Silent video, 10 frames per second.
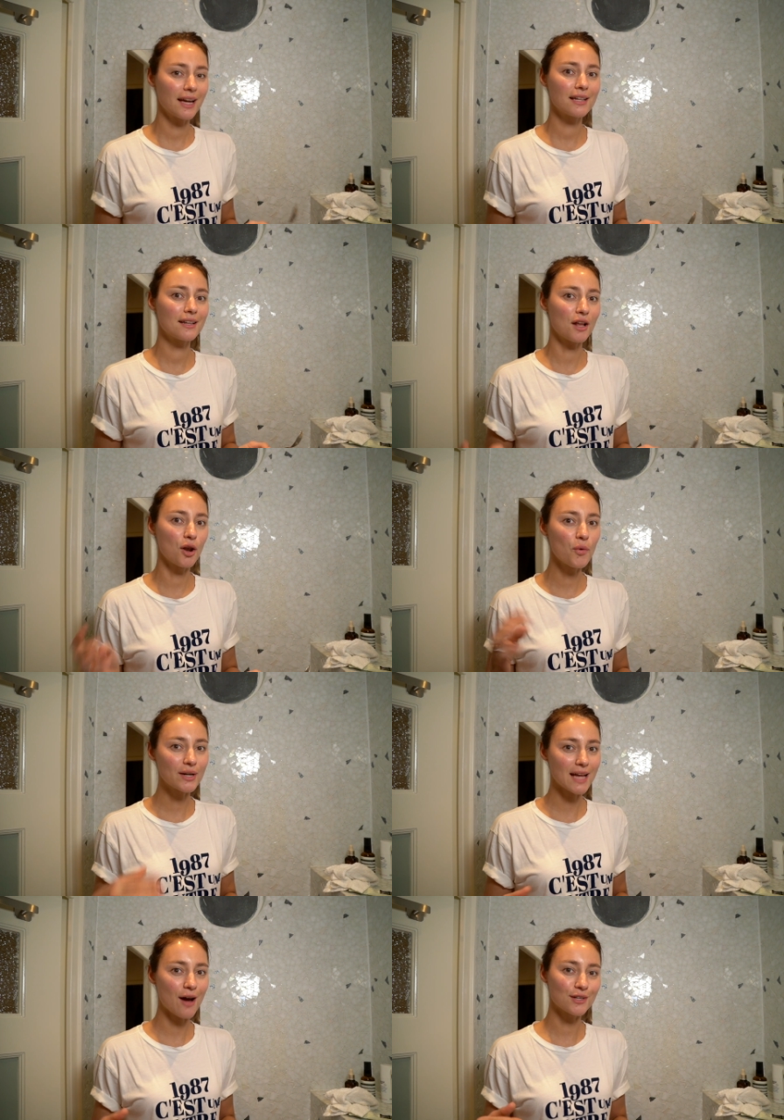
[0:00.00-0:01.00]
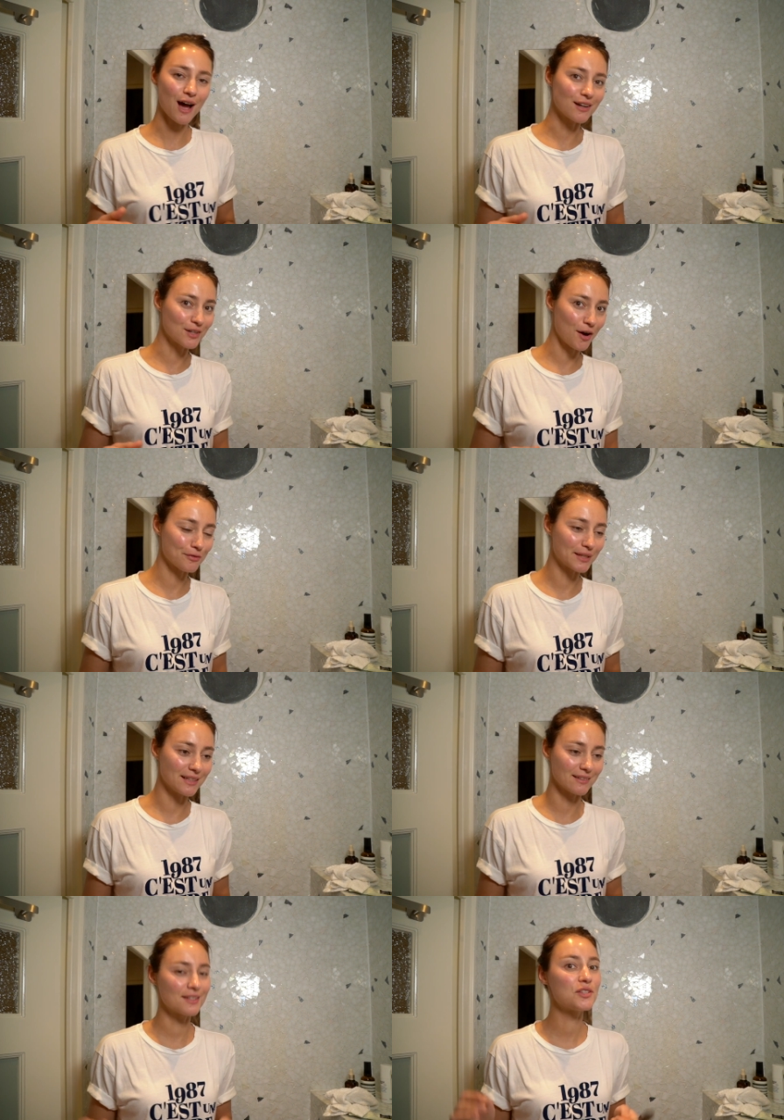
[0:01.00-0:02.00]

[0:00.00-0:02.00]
and lower down on caffeine.